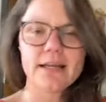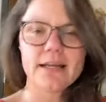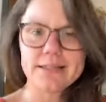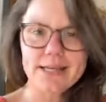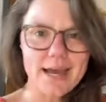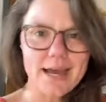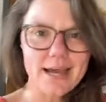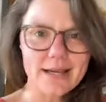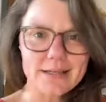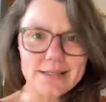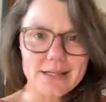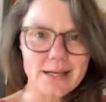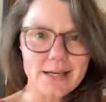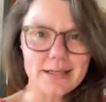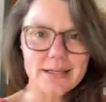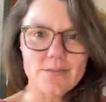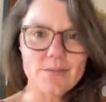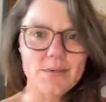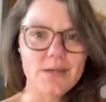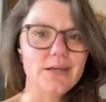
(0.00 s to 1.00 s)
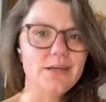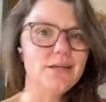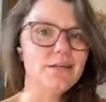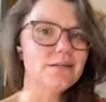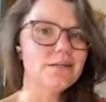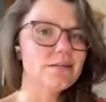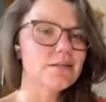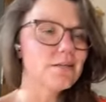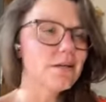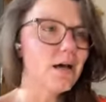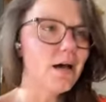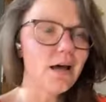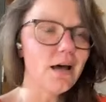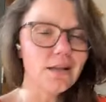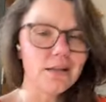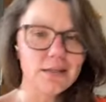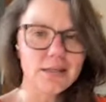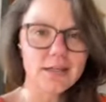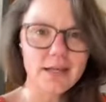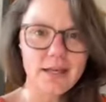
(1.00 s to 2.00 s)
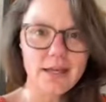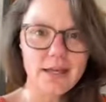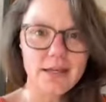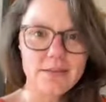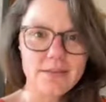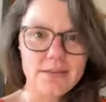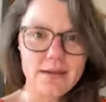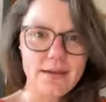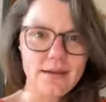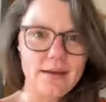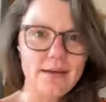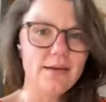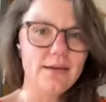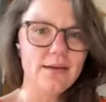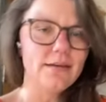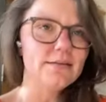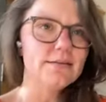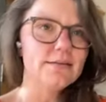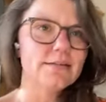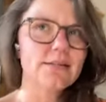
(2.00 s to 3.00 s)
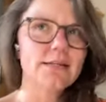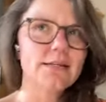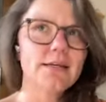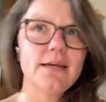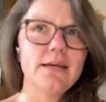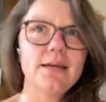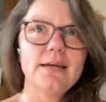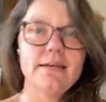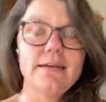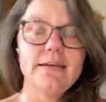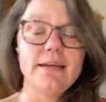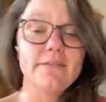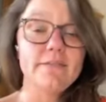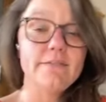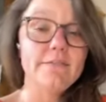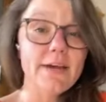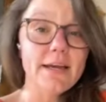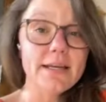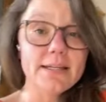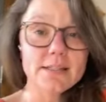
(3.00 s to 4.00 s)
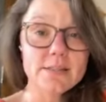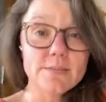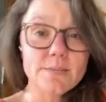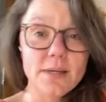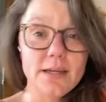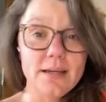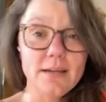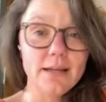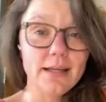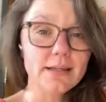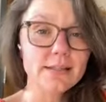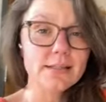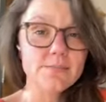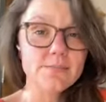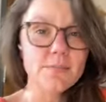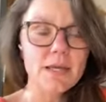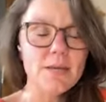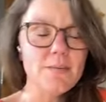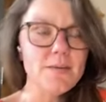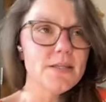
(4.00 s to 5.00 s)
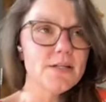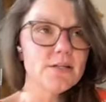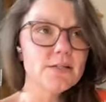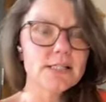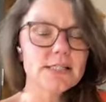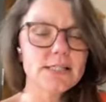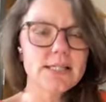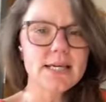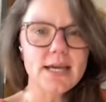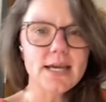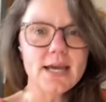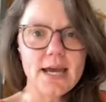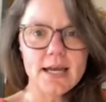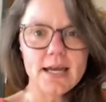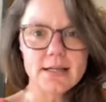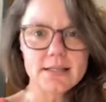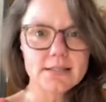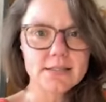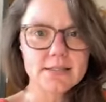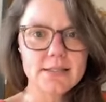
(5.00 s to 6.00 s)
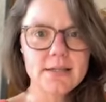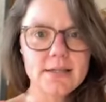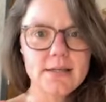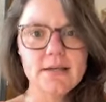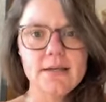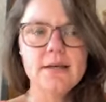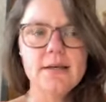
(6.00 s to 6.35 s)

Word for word: tax documents, holiday things, investment, like maybe there's a tax